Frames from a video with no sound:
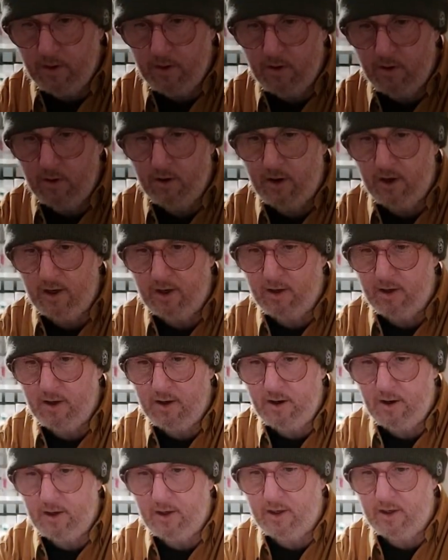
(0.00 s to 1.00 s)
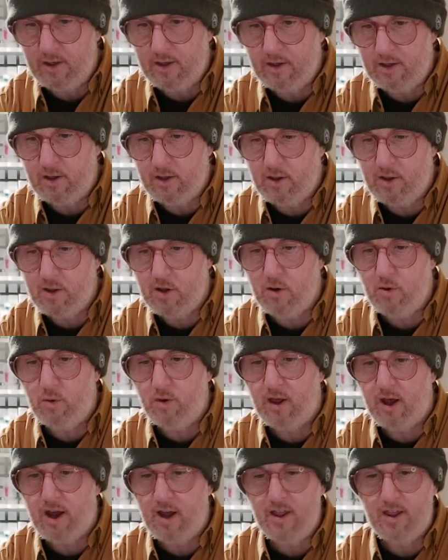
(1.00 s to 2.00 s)
Alright, I'm going to sew
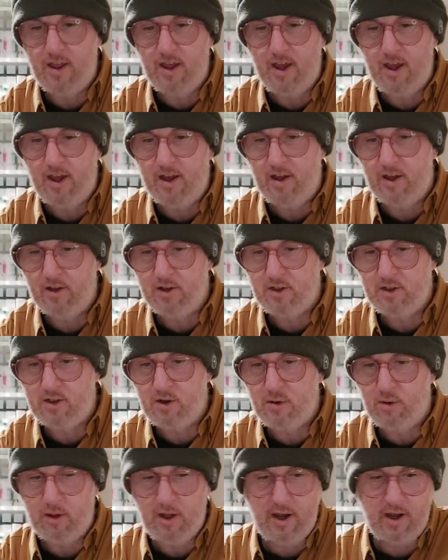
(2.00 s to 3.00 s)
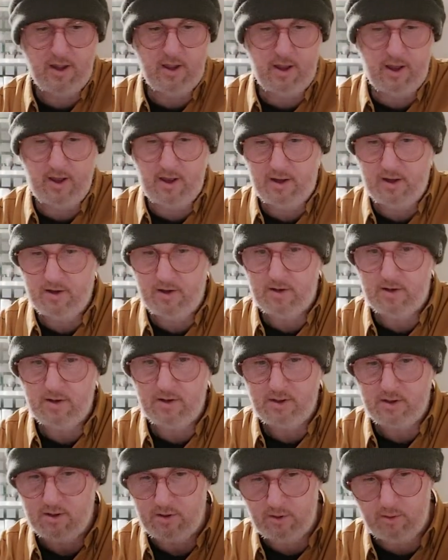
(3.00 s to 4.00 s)
that there. I'll sew that there.
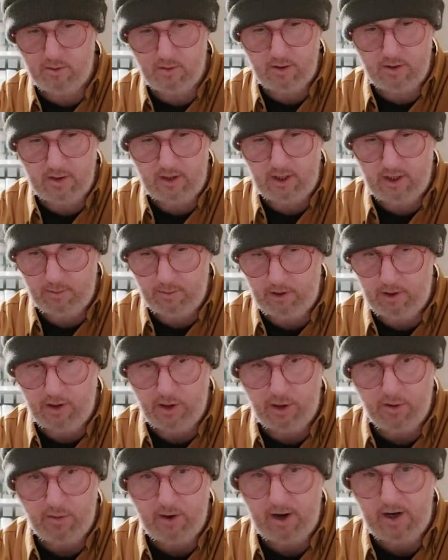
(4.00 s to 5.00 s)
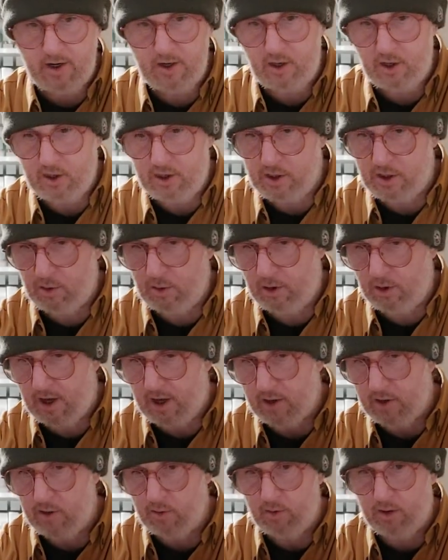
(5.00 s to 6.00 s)
So let's get a bit of thread and sew
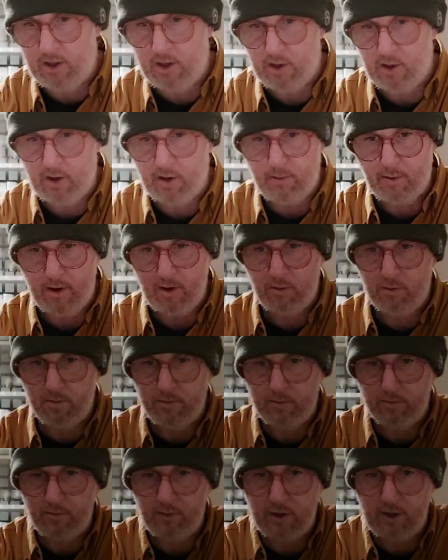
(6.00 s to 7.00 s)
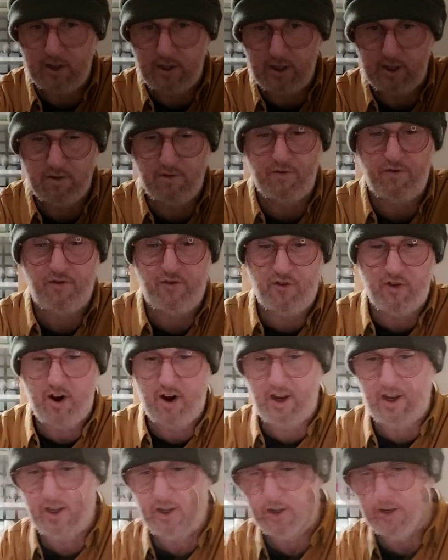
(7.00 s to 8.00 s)
that so it doesn't come out. It doesn't
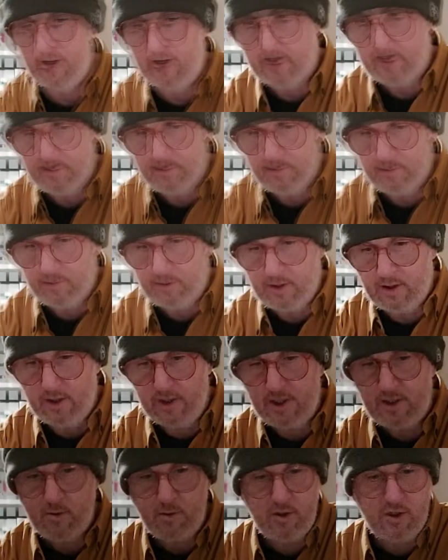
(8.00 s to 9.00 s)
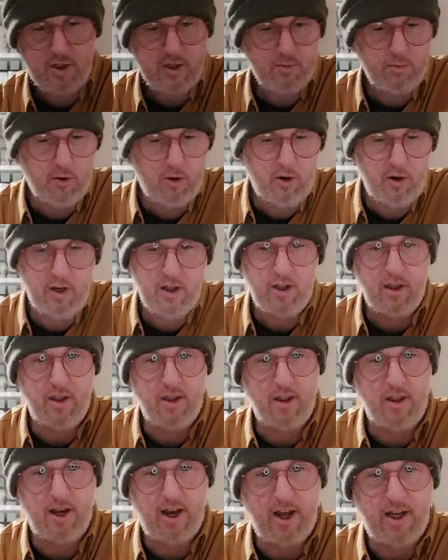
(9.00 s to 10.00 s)
fray. And this one's smaller than
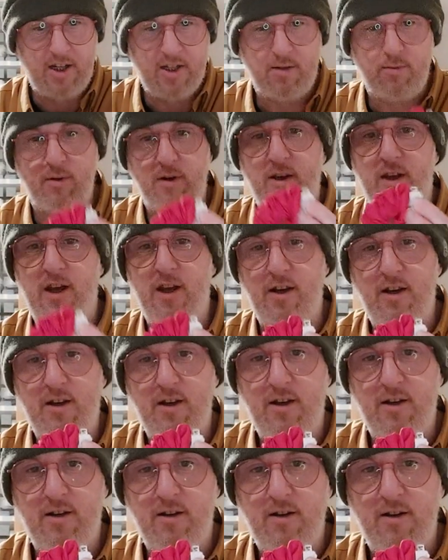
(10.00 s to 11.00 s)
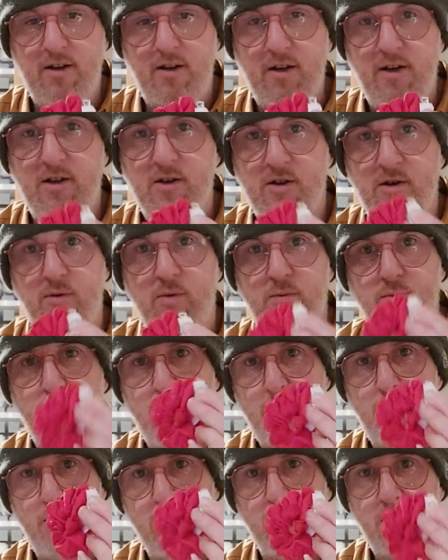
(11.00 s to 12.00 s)
the last one then. So
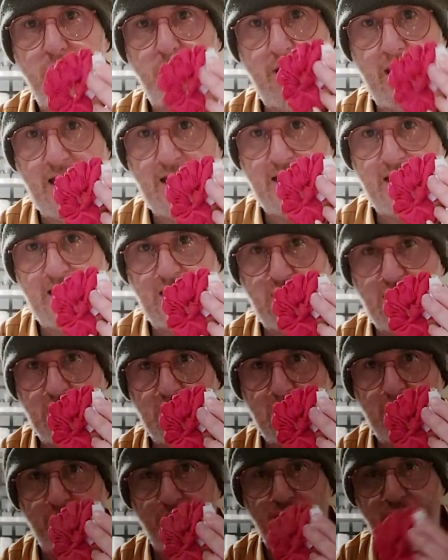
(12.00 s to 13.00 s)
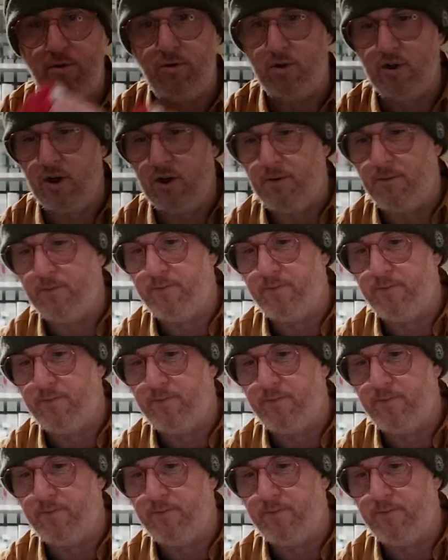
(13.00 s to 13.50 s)
maybe I'll do 8 inches in future.